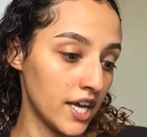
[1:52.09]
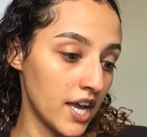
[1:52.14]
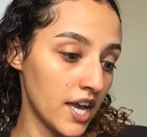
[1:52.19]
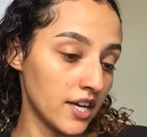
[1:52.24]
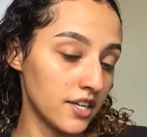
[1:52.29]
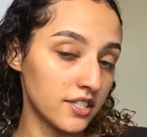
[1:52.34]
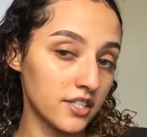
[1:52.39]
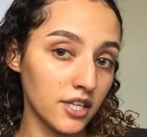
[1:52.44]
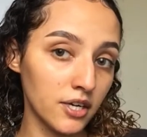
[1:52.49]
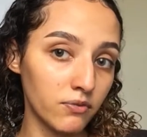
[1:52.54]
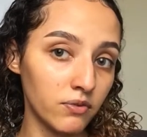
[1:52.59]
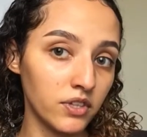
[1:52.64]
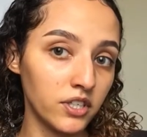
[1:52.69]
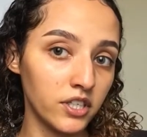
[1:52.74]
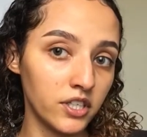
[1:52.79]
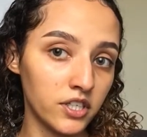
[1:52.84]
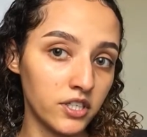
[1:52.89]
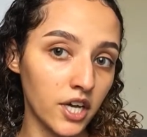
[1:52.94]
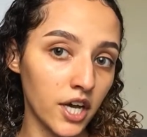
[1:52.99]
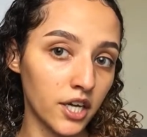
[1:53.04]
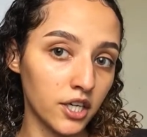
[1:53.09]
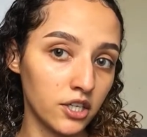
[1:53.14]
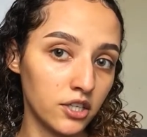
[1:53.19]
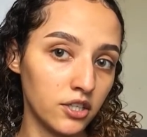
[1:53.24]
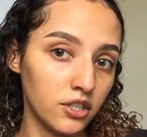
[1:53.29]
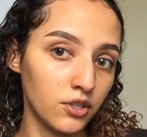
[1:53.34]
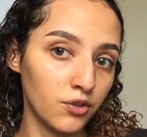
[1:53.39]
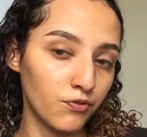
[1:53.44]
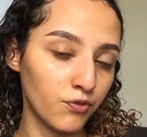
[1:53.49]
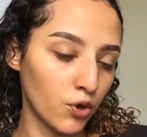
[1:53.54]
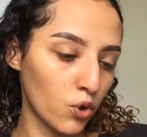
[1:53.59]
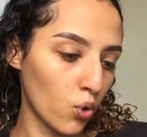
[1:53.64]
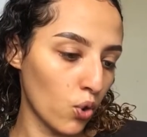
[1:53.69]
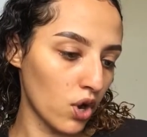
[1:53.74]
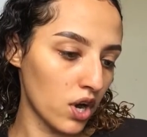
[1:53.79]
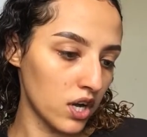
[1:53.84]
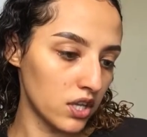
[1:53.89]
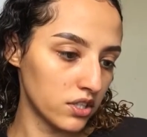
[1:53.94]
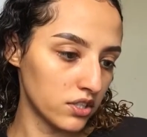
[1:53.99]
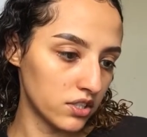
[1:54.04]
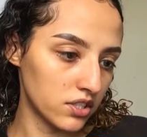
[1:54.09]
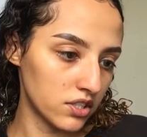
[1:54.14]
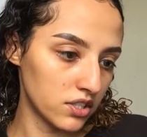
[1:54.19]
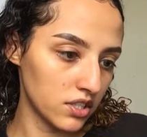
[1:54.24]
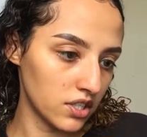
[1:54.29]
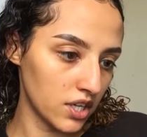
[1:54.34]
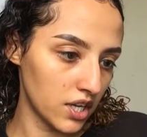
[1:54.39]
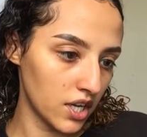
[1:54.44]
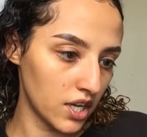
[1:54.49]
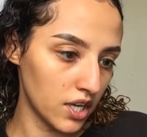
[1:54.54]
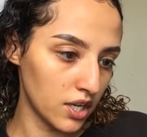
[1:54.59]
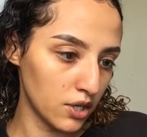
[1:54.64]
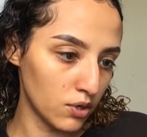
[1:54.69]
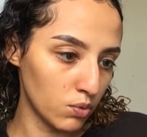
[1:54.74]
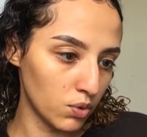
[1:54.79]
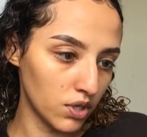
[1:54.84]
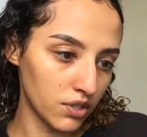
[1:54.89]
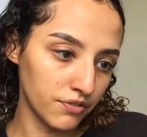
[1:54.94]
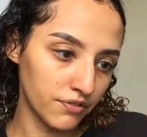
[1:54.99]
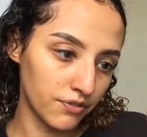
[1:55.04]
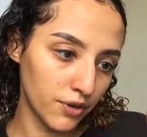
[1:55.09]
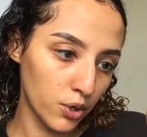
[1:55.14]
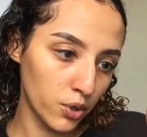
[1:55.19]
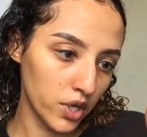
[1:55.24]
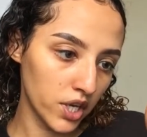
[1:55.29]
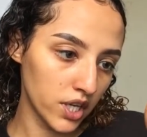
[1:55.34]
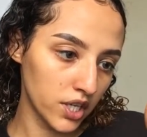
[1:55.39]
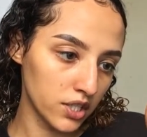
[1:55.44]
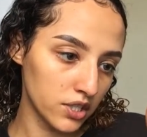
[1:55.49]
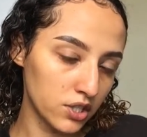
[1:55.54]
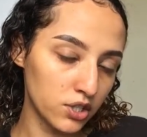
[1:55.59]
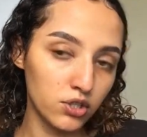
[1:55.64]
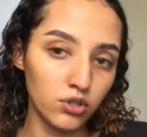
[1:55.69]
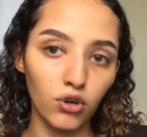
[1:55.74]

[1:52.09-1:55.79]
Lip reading: and it's not really that good for quality, and it won't focus.